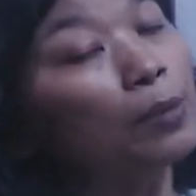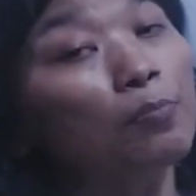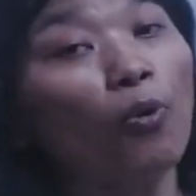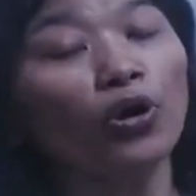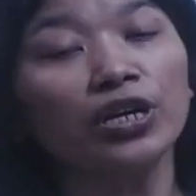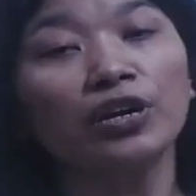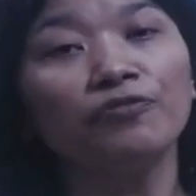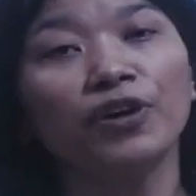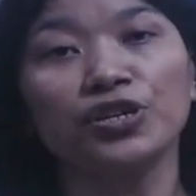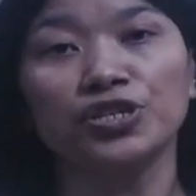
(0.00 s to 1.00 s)

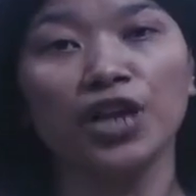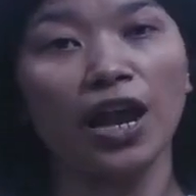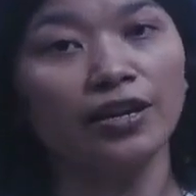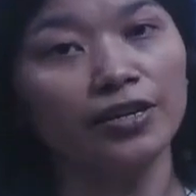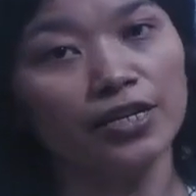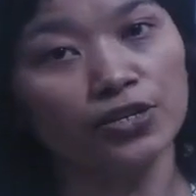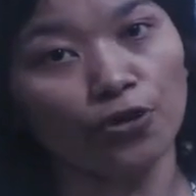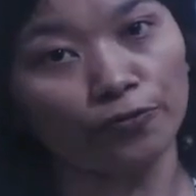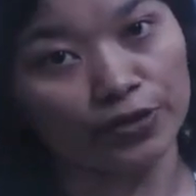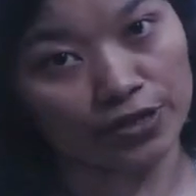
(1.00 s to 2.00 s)
important functionalities
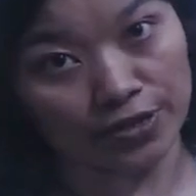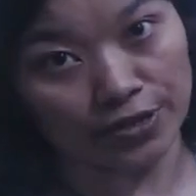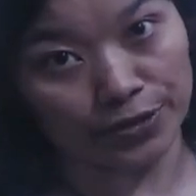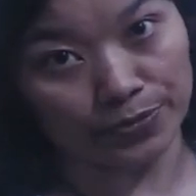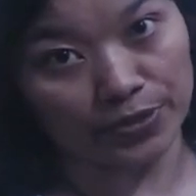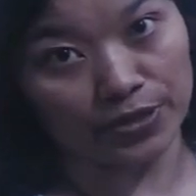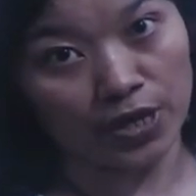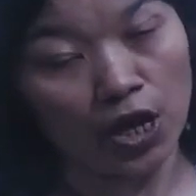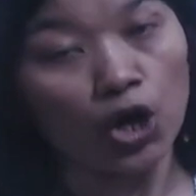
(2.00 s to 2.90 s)
of the systems.